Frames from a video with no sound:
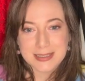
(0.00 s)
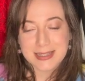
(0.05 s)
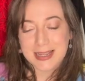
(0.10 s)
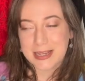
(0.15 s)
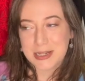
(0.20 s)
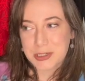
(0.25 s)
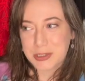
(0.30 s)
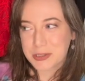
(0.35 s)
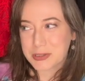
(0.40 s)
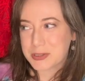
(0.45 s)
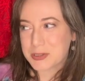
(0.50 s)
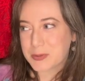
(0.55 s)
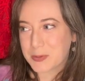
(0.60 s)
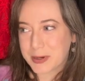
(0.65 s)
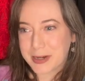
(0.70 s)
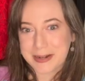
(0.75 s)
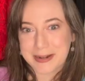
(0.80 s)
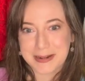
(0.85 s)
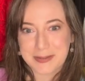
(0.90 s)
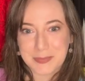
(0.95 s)
I shouldn't
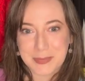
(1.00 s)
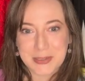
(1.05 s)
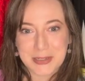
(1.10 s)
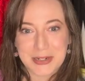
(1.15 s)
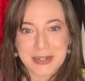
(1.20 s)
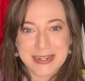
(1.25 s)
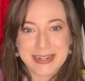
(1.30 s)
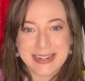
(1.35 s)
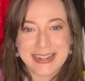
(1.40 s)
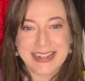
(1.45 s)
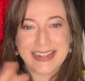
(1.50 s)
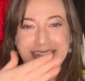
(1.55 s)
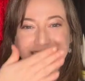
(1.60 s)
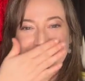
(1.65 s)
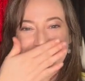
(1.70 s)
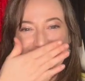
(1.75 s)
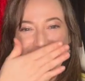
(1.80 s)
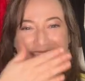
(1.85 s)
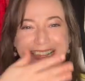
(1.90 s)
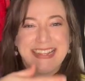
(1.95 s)
swear. I'm sorry.
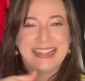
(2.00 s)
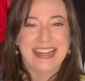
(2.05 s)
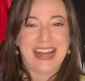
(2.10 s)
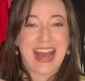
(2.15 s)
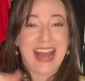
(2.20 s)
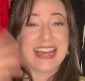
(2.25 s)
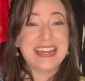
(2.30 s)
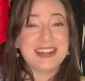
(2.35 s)
I